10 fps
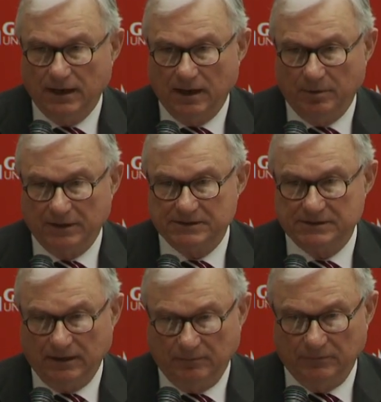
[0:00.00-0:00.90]
are but
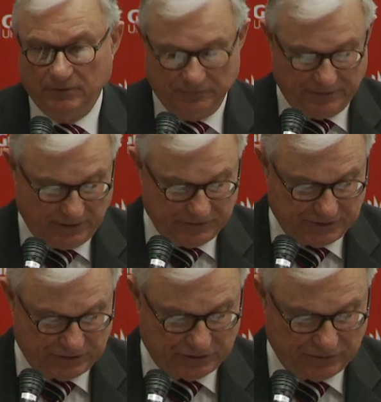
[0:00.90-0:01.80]
some of
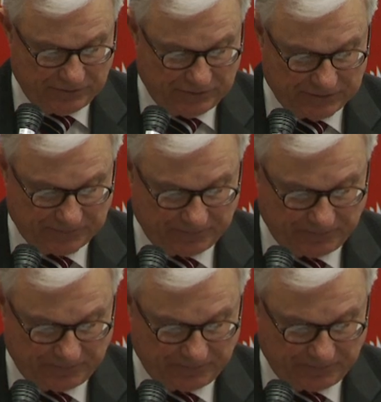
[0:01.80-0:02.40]
those issues.